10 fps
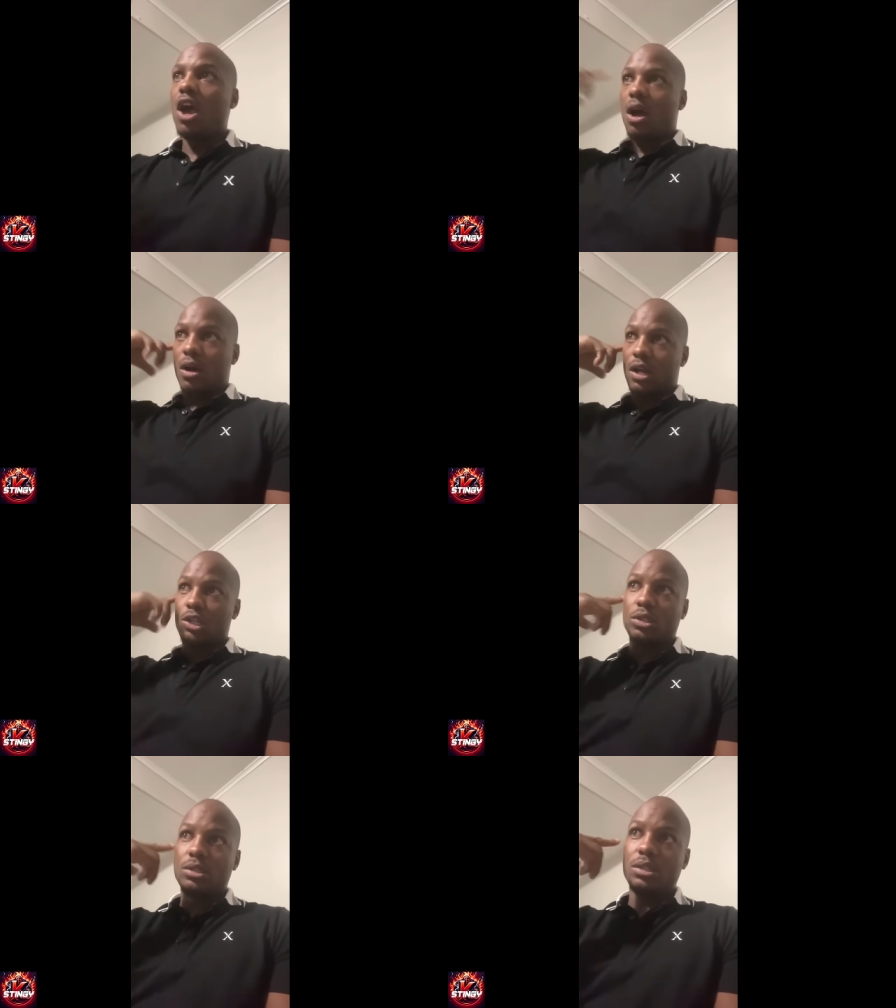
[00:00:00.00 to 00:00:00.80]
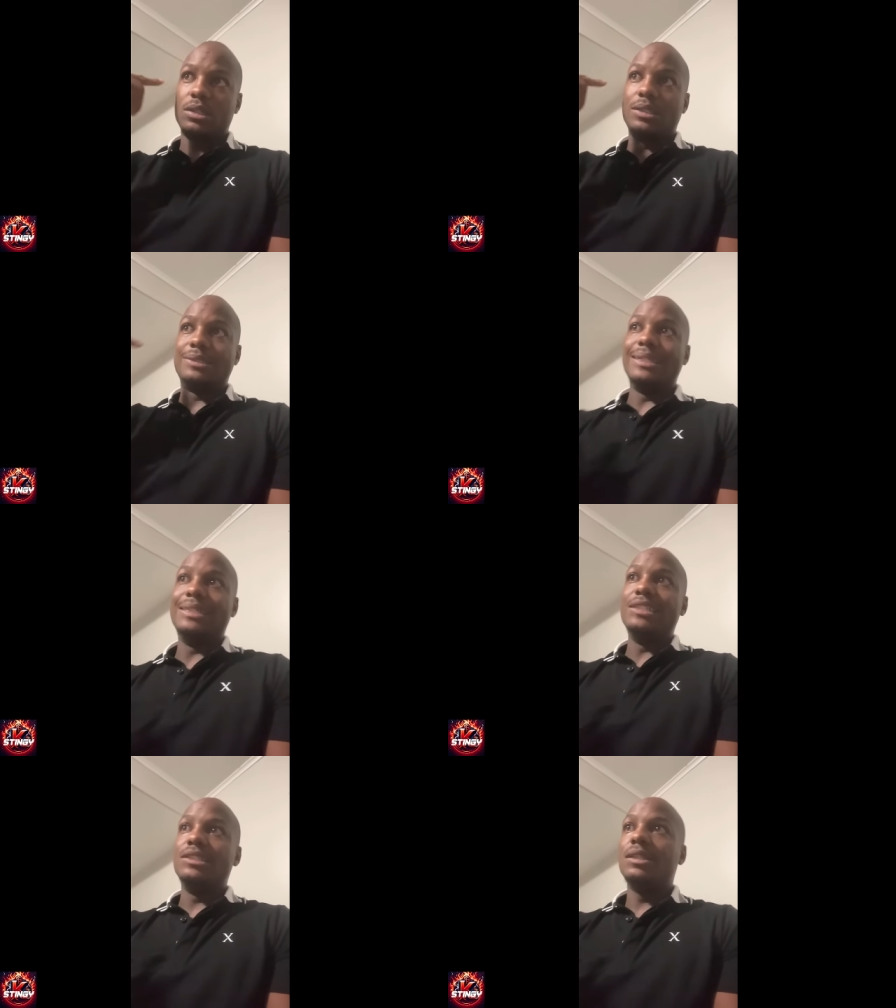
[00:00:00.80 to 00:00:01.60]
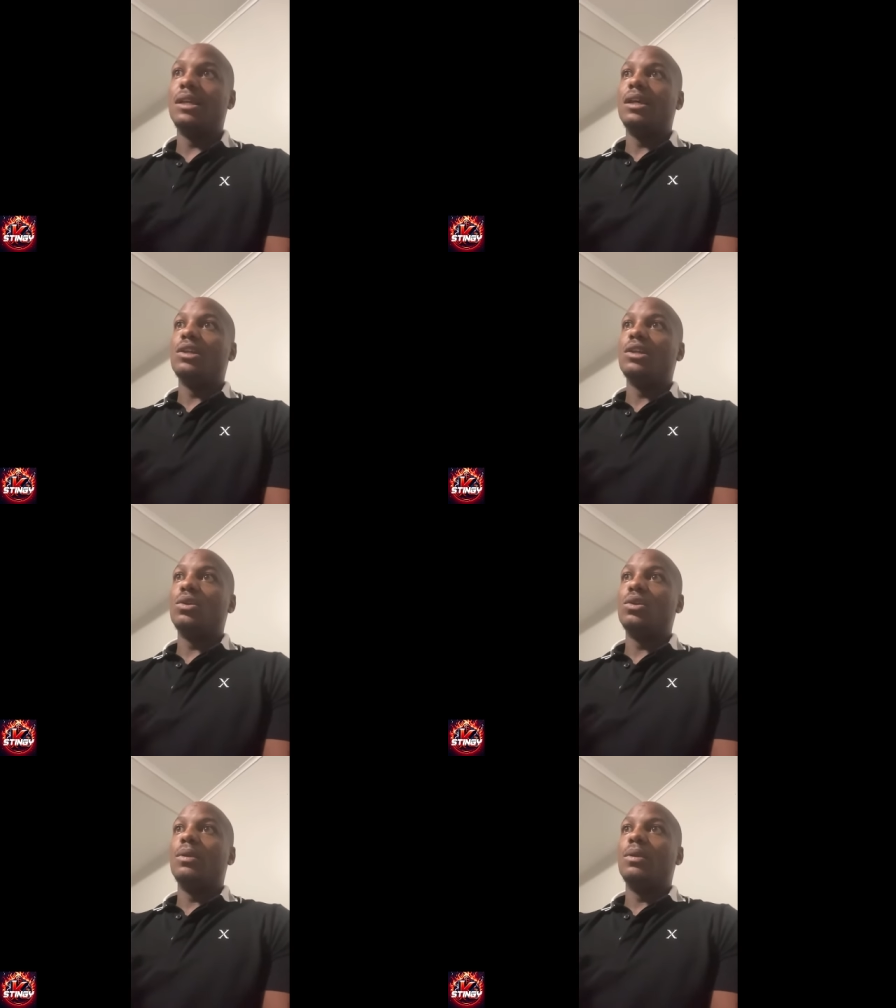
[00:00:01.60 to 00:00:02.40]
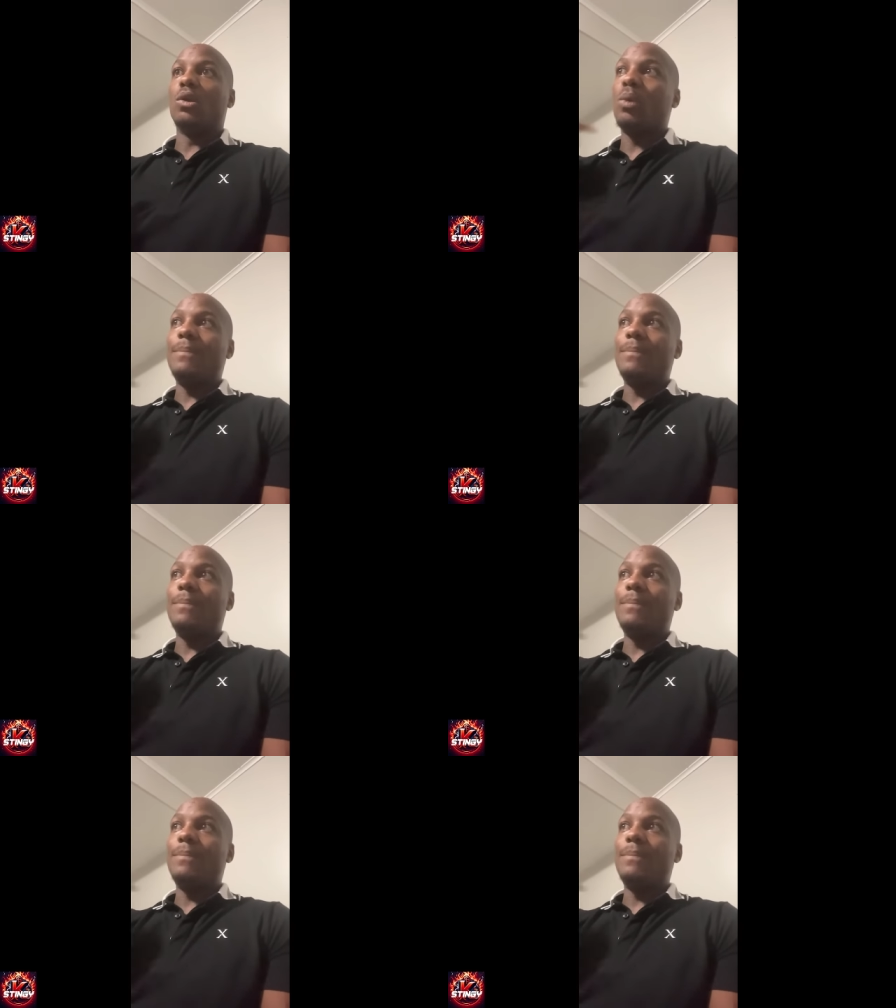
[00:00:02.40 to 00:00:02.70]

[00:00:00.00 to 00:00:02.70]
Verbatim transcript: Uh, the thing the way